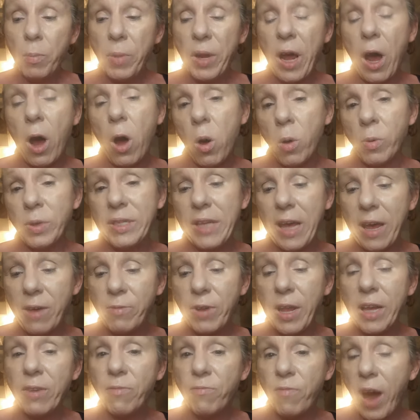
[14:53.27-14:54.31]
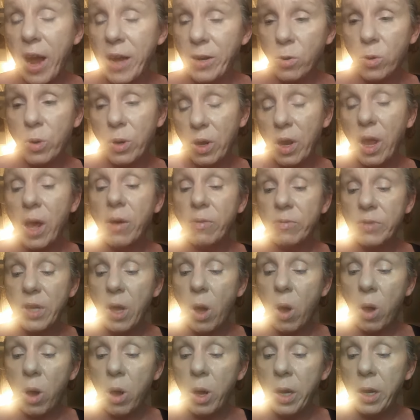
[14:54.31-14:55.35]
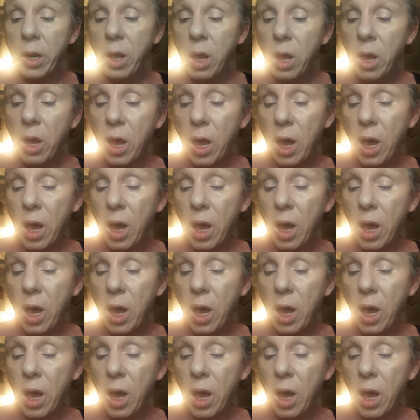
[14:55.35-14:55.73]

but I always have like vinyl gloves on